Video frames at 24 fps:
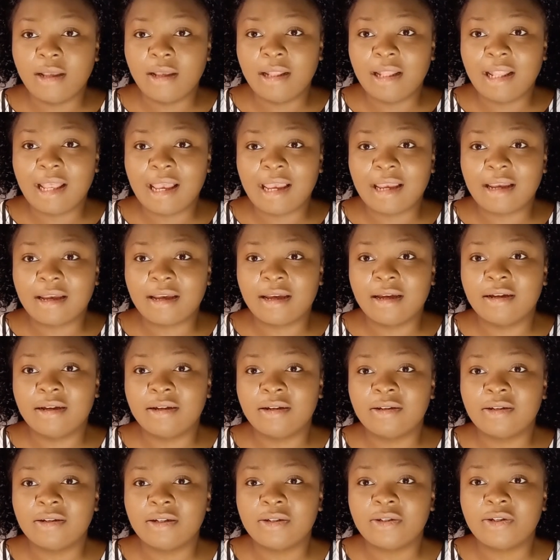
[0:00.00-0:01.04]
like,
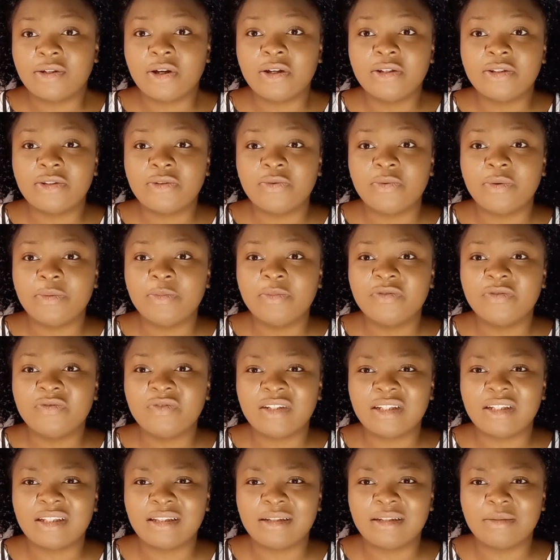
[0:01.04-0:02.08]
going to remove
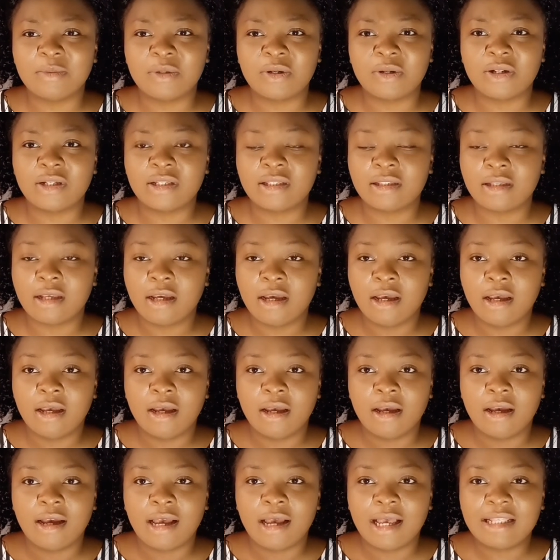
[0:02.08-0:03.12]
the teeth, because
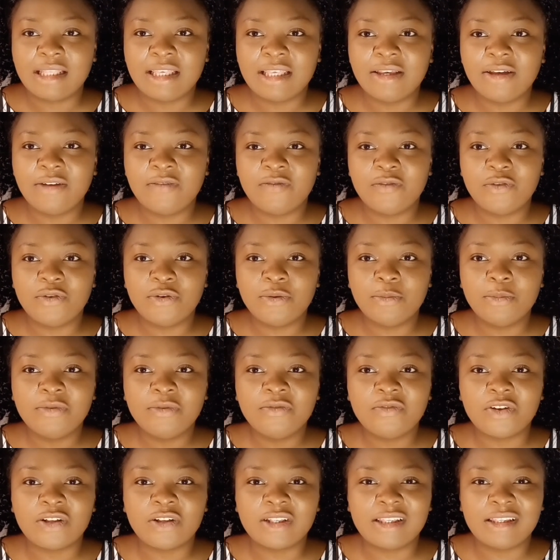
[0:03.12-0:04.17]
I think if you remove your